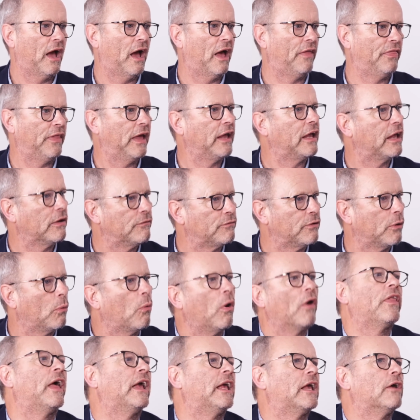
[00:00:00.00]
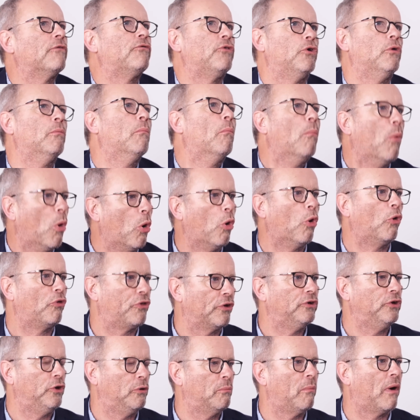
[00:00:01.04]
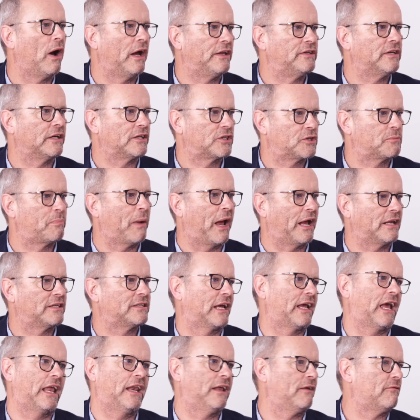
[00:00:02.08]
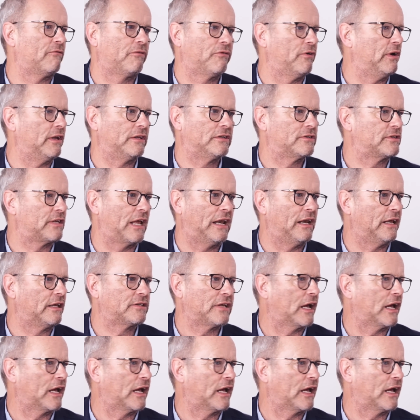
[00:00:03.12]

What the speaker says: And they give you more than you might expect to get it for it selling